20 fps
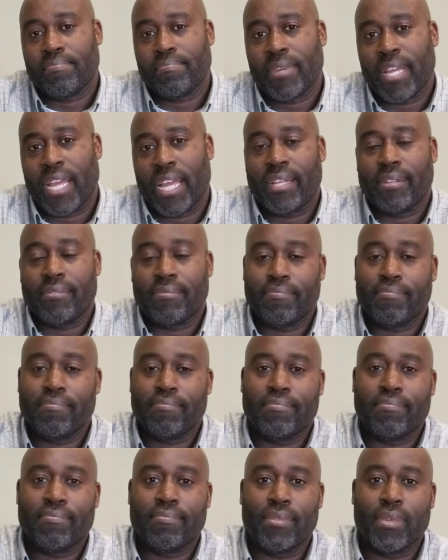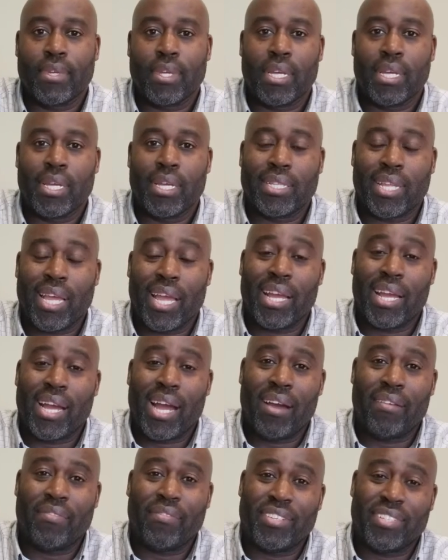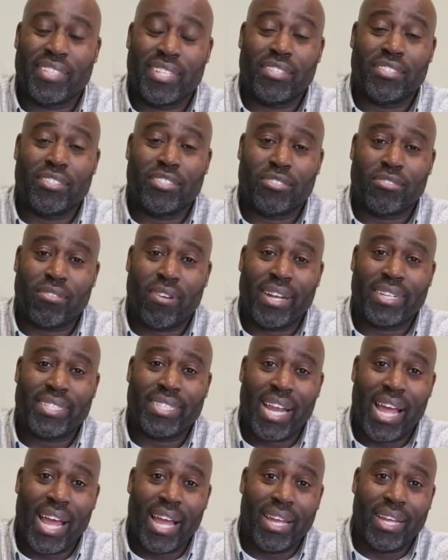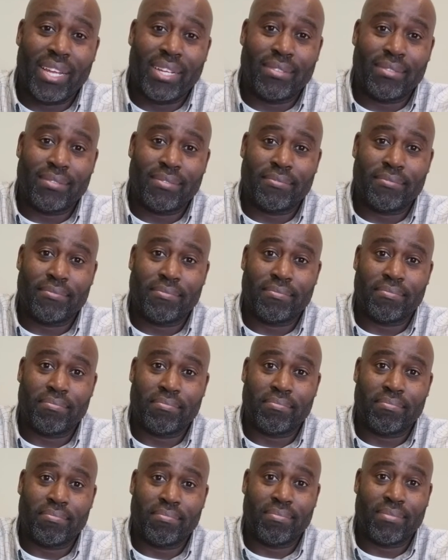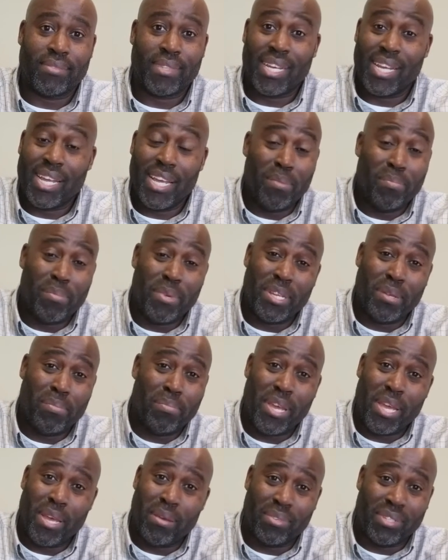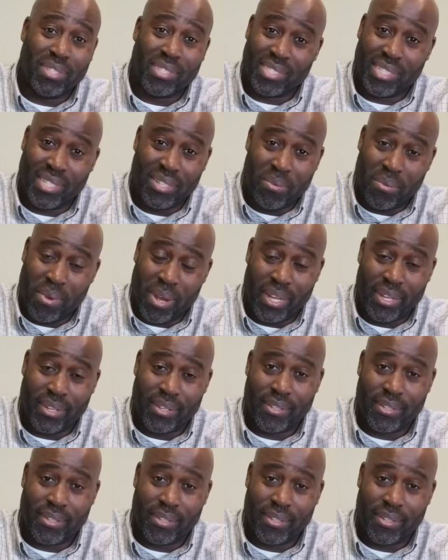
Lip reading: And thank God for Jesus Christ's light. It helped me to be able to see the way.